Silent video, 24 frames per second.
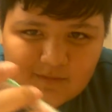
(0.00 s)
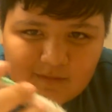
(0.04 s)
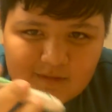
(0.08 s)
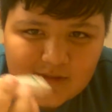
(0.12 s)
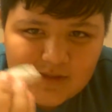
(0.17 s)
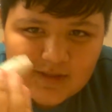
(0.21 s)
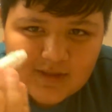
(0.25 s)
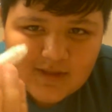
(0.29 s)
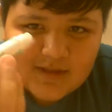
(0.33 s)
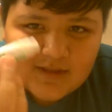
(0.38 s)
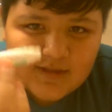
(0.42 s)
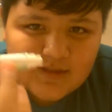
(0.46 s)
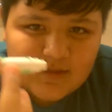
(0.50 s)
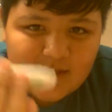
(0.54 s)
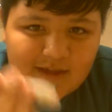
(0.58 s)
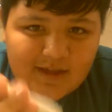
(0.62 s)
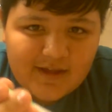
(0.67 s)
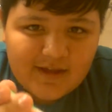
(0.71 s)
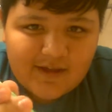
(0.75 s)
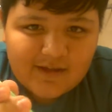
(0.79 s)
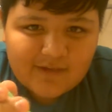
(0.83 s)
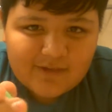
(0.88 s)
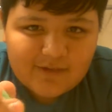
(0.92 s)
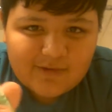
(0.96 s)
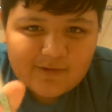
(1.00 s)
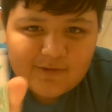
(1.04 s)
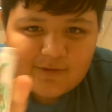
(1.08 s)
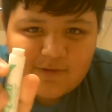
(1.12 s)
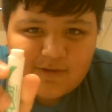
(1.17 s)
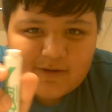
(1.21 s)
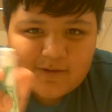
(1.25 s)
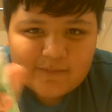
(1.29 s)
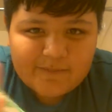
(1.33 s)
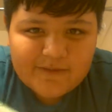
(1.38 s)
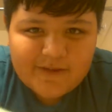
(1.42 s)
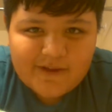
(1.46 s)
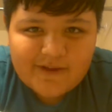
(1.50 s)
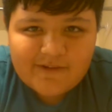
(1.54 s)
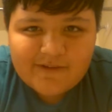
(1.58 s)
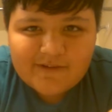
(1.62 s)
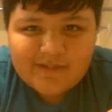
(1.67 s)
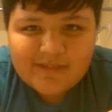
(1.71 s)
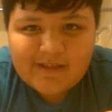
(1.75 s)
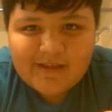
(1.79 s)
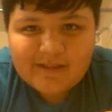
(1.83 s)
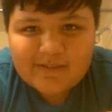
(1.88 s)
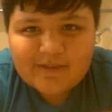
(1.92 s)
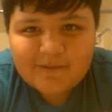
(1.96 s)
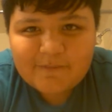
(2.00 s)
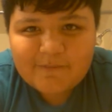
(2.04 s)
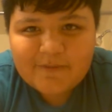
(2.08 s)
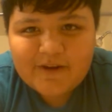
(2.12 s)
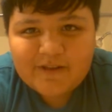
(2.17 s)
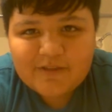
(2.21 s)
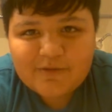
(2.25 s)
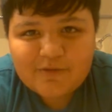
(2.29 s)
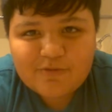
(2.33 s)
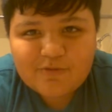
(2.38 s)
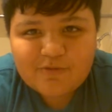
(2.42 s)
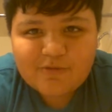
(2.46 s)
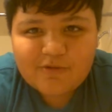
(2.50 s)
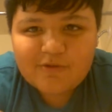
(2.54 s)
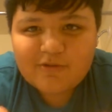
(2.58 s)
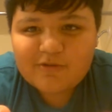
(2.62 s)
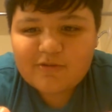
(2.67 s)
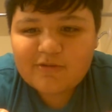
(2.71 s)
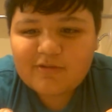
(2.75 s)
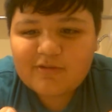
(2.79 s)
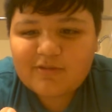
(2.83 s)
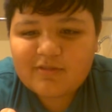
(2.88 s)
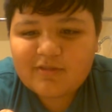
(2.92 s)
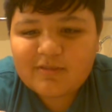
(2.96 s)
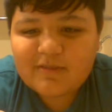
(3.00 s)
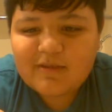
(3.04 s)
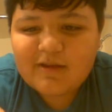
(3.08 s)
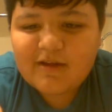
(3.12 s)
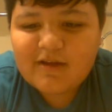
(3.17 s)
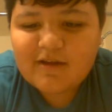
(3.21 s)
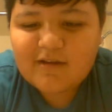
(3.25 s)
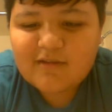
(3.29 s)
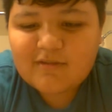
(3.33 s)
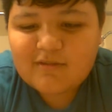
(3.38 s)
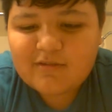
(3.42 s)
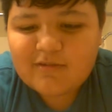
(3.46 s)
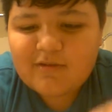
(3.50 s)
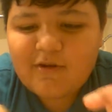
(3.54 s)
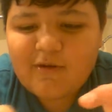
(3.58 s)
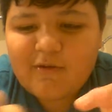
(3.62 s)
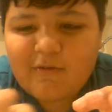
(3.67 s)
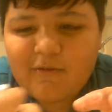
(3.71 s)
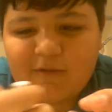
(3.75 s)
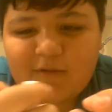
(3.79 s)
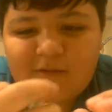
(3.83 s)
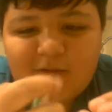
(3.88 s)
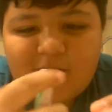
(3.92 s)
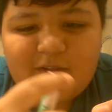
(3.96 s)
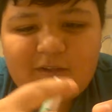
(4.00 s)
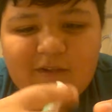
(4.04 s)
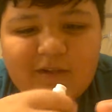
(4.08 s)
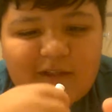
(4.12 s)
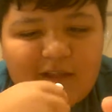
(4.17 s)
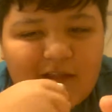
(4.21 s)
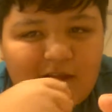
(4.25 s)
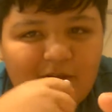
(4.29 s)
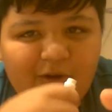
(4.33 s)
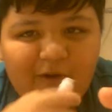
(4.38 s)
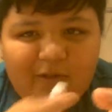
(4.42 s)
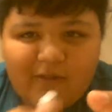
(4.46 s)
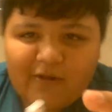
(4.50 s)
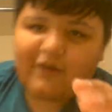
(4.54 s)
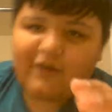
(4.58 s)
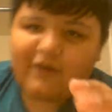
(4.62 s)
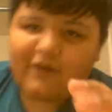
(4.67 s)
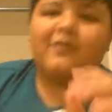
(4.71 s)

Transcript: Yeah, so it appears that the pretzels are stuck, so, hold on, hold on.